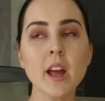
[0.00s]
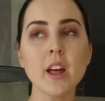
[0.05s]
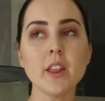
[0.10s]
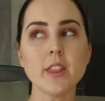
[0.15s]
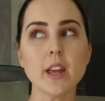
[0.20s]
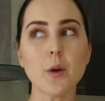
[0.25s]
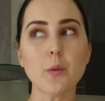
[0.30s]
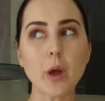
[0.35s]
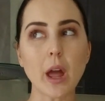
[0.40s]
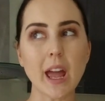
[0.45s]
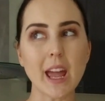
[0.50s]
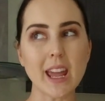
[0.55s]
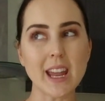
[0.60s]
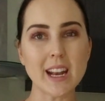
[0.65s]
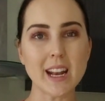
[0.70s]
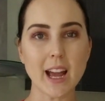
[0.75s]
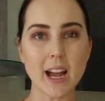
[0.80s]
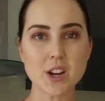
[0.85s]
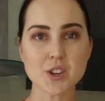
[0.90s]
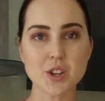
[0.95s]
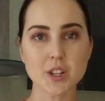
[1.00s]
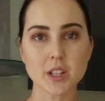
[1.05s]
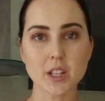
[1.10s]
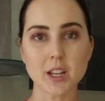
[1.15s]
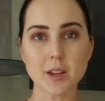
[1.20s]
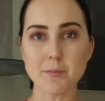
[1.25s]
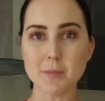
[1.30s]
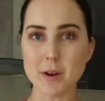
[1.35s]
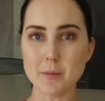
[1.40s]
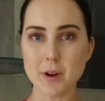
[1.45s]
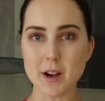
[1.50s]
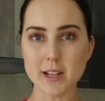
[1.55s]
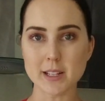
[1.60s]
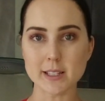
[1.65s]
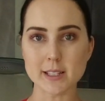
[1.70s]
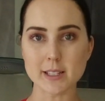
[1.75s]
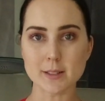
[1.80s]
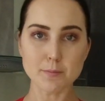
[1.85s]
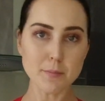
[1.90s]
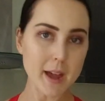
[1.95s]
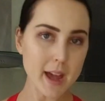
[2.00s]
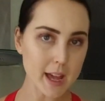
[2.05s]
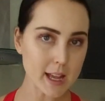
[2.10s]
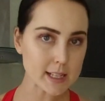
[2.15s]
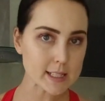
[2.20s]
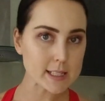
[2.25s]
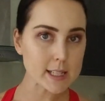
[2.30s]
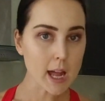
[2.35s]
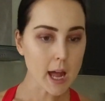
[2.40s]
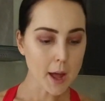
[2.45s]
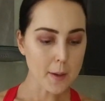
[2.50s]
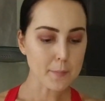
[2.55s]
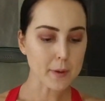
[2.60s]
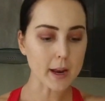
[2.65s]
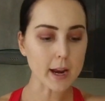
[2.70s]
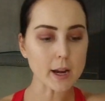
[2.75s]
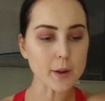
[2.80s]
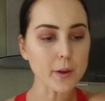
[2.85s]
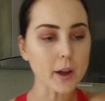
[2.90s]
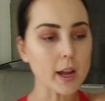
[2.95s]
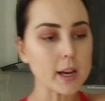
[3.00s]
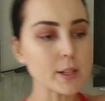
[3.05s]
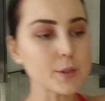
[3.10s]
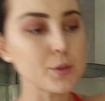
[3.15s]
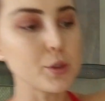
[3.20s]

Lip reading: That way it actually minimizes mess. But anyway, I just